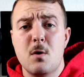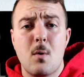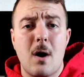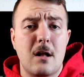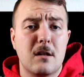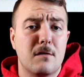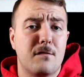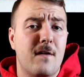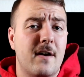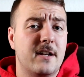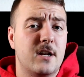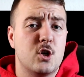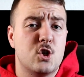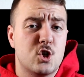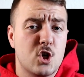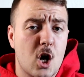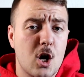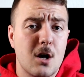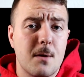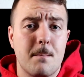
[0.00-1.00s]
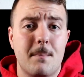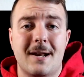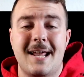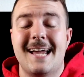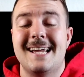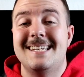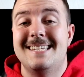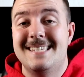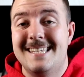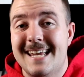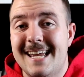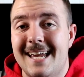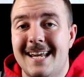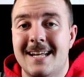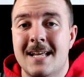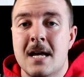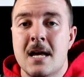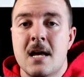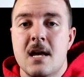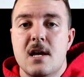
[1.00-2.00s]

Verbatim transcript: me a while to find a chart, but I did.